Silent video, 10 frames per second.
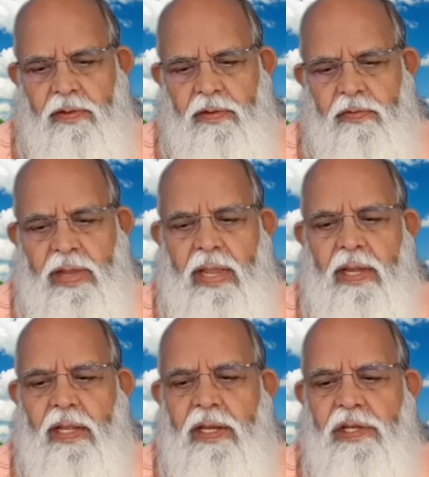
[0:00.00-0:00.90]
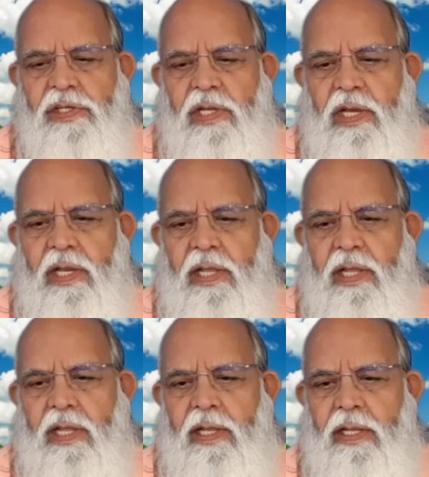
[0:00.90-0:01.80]
When
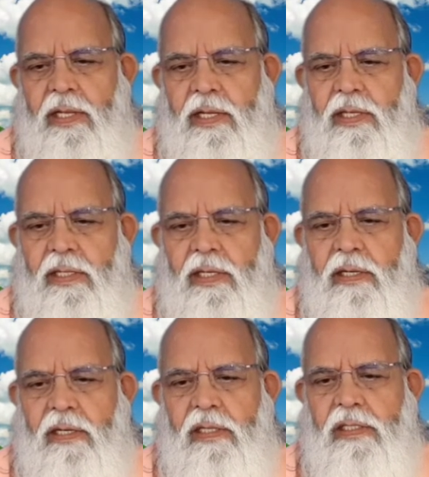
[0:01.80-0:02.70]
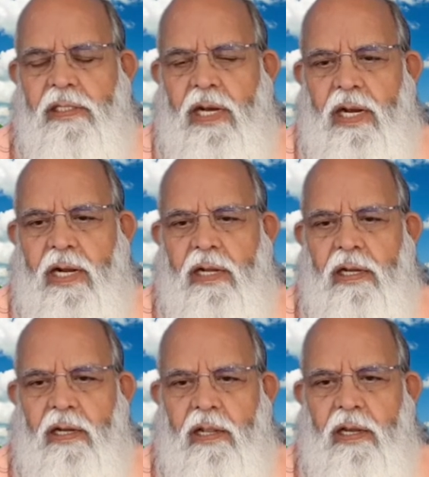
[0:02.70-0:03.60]
initially the girls start
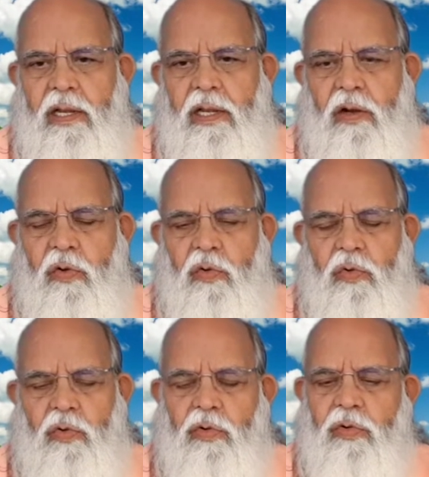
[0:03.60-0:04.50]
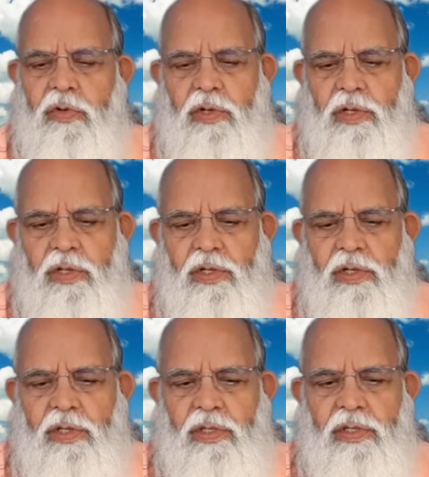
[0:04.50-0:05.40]
learning how to cook,
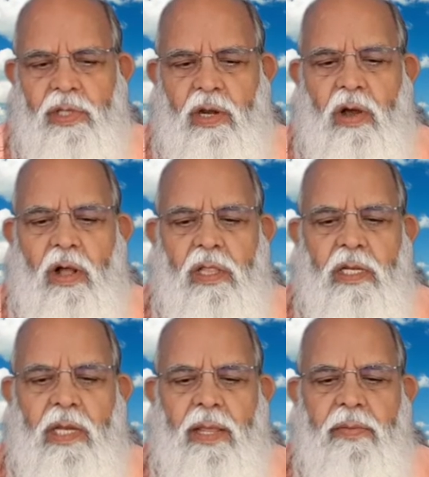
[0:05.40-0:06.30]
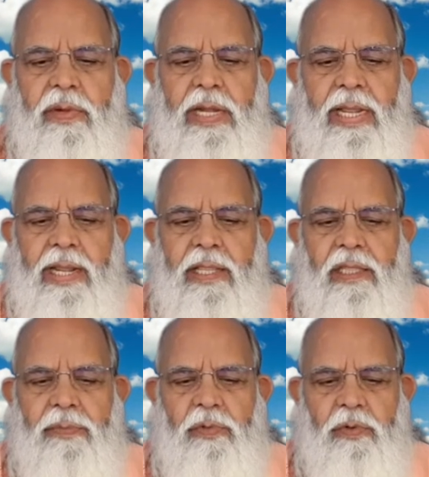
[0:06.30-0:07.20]
they are all the time reading in
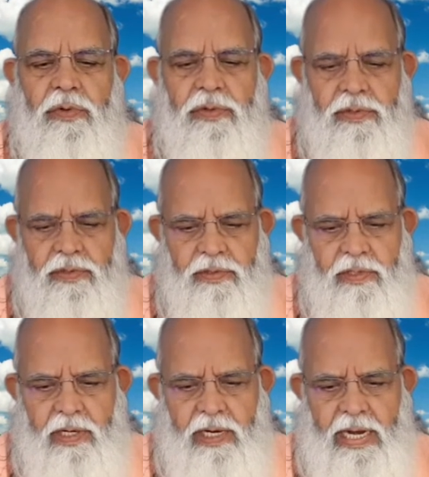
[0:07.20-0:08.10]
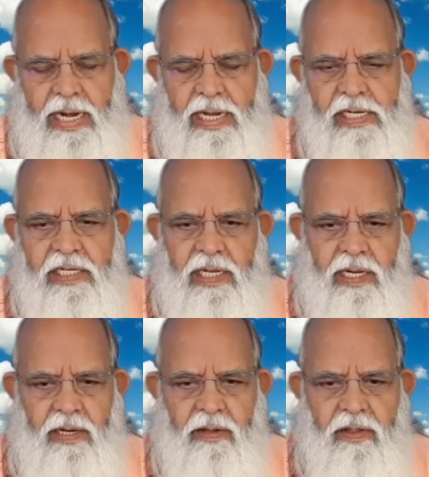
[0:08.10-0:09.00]
the book and
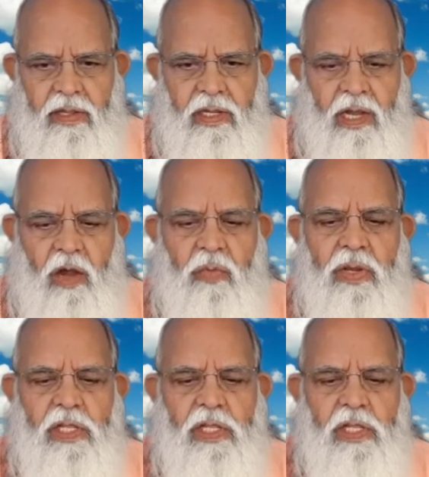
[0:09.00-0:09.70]
seeing how many